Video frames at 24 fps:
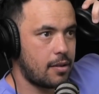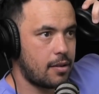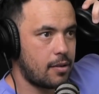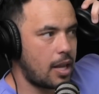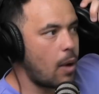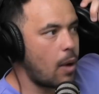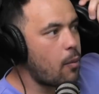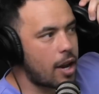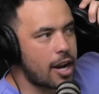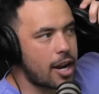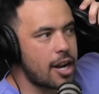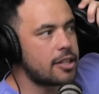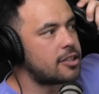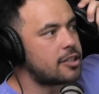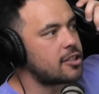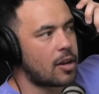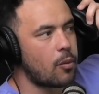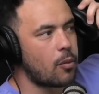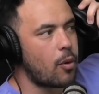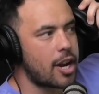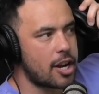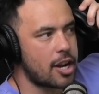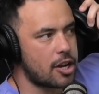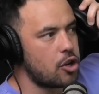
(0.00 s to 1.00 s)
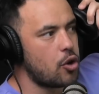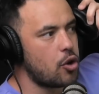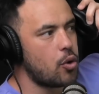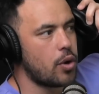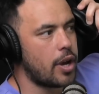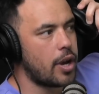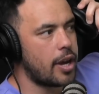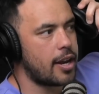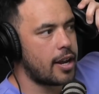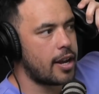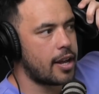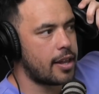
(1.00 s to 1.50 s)
Why don't
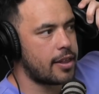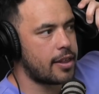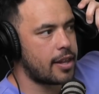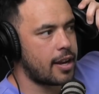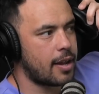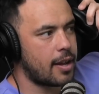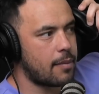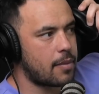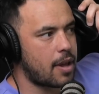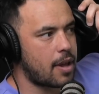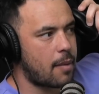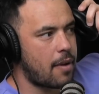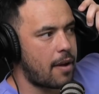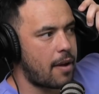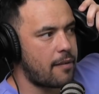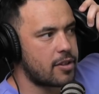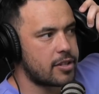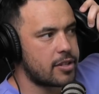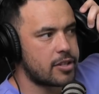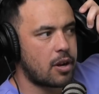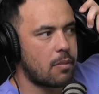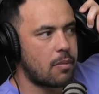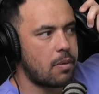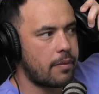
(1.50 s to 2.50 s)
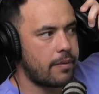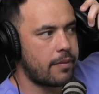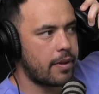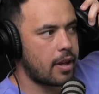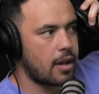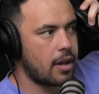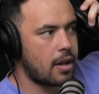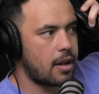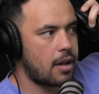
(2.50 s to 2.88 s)
you edit and then him come over the top of it?